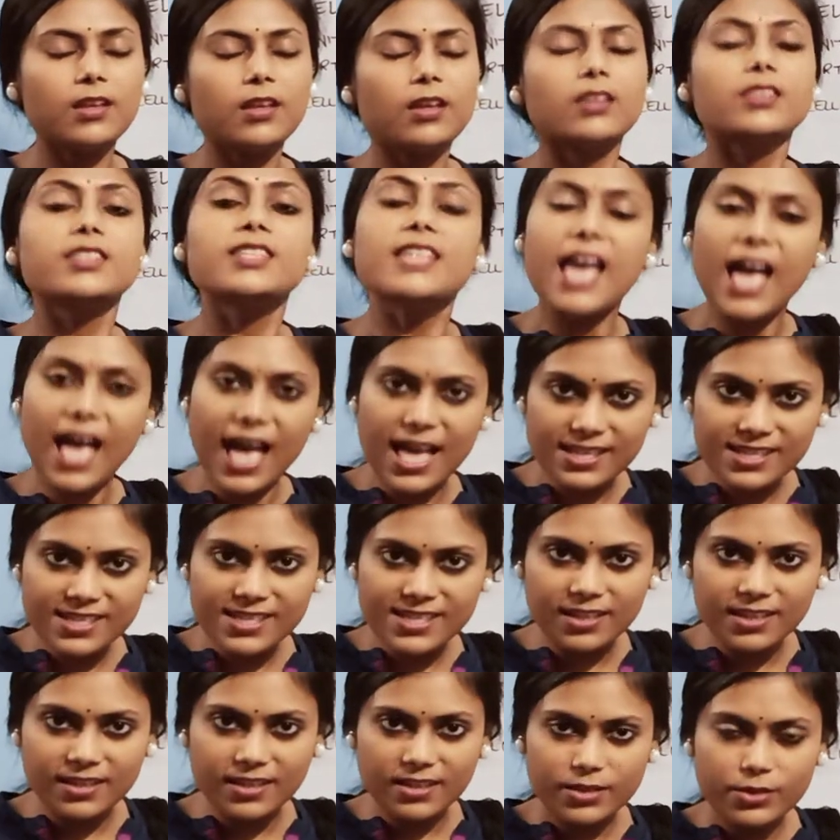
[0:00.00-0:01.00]
The
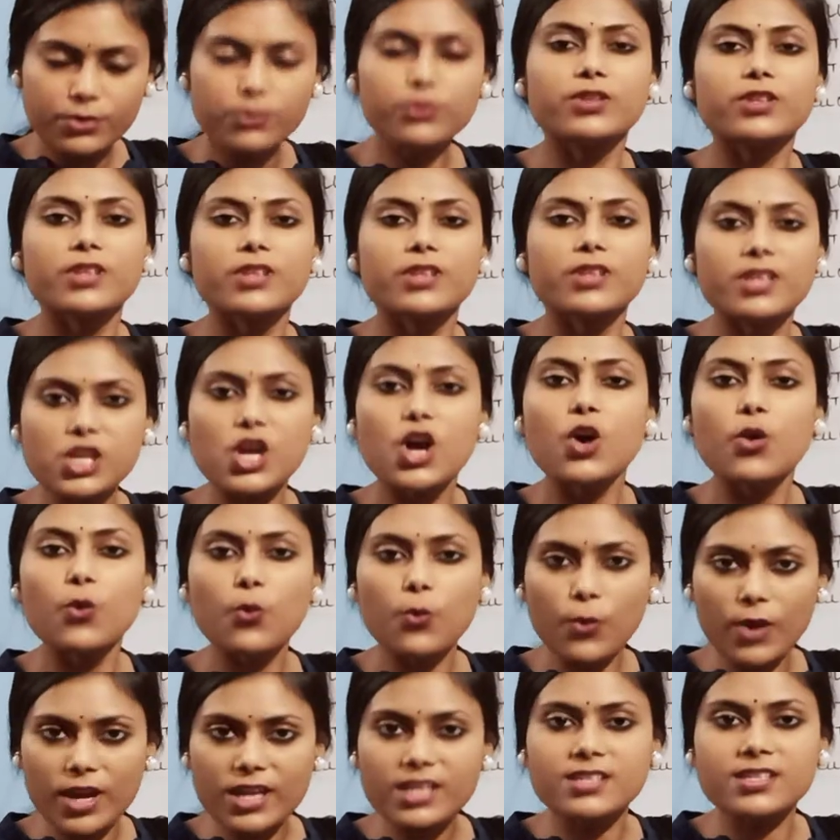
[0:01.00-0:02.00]
answer to this
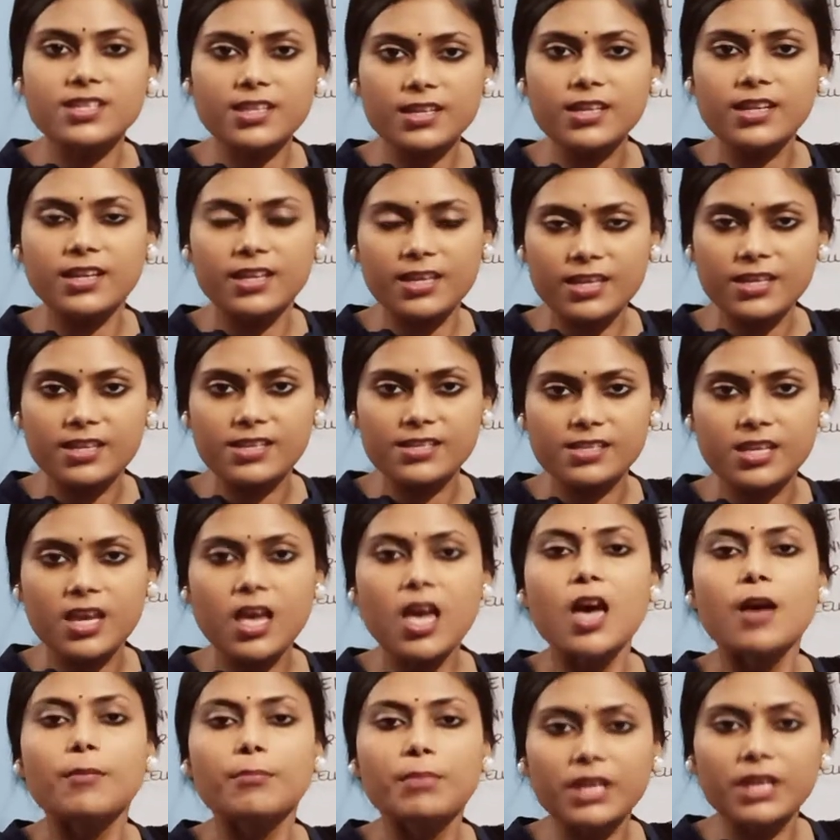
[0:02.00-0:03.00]
question is
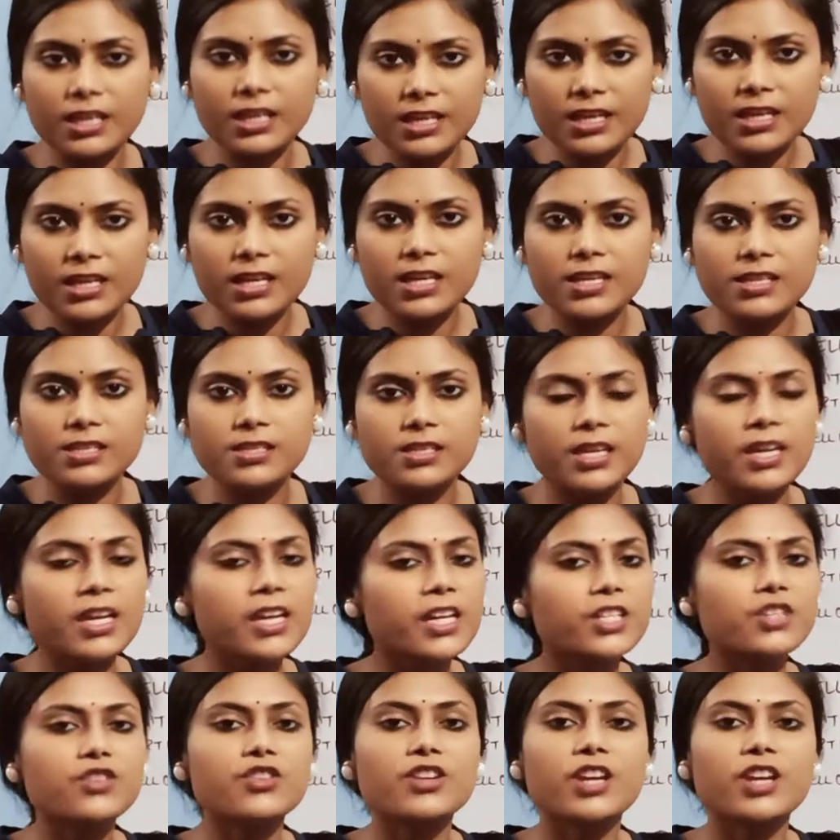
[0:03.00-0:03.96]
because it